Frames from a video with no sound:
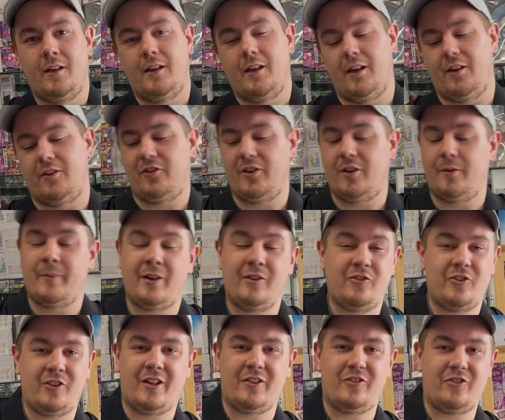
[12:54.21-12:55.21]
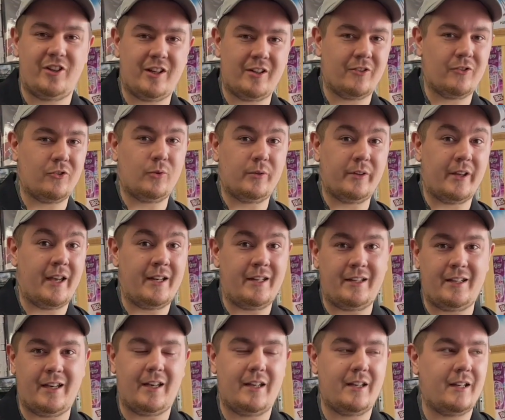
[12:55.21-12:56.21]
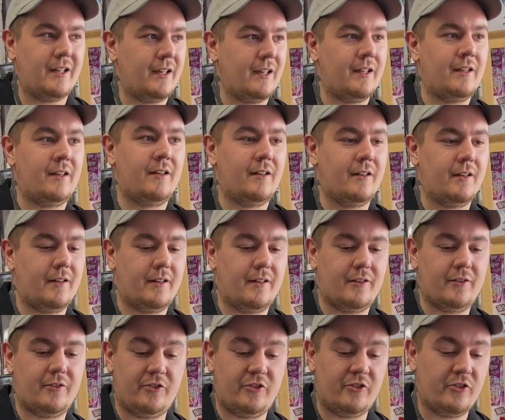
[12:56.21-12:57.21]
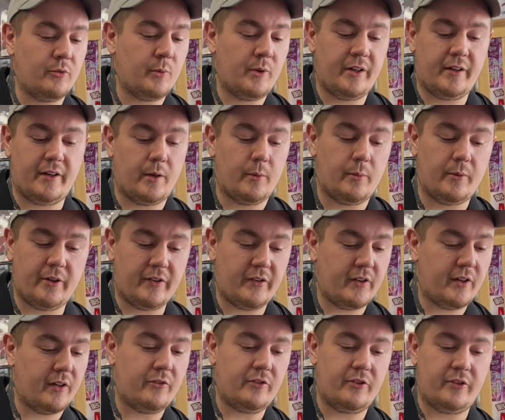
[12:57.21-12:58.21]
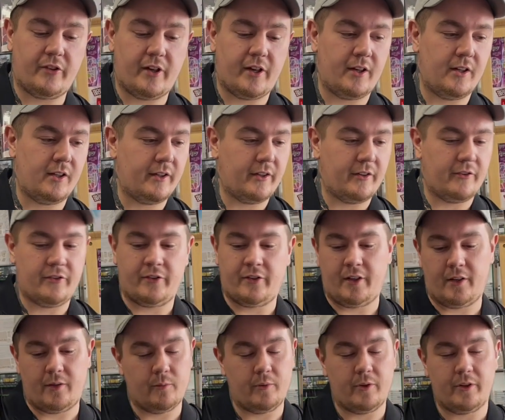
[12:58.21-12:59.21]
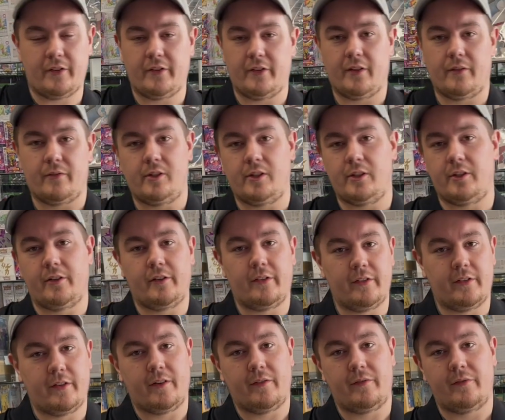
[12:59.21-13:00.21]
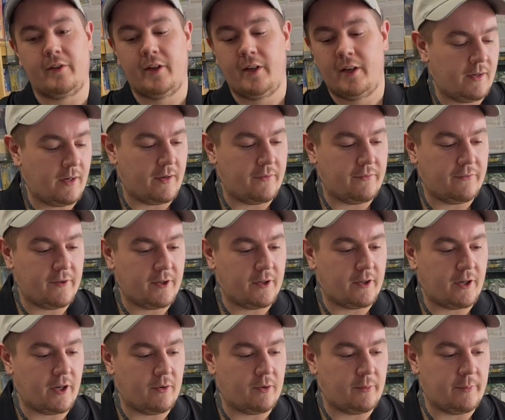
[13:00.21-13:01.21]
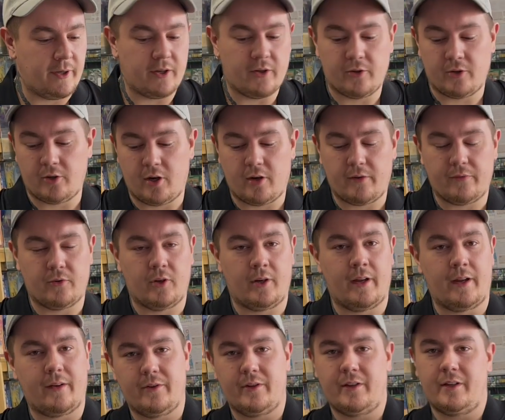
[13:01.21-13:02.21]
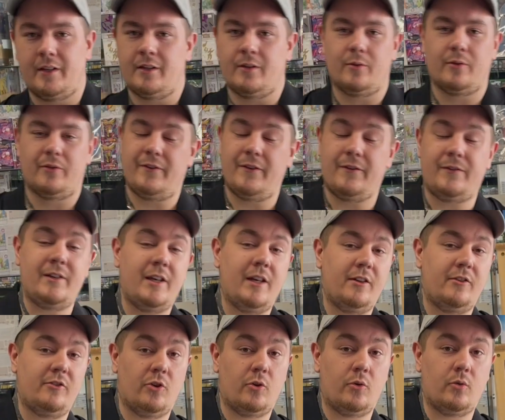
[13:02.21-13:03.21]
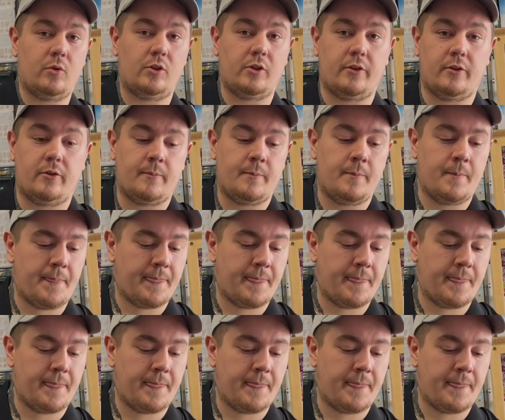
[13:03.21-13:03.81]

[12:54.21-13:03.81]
And she had mentioned that she hadn't sold any yet, and she just wanted to get rid of stuff. She's kind of like just getting rid of stuff, clearing stuff. I figured I would make her an offer on everything. There was 58 total of them,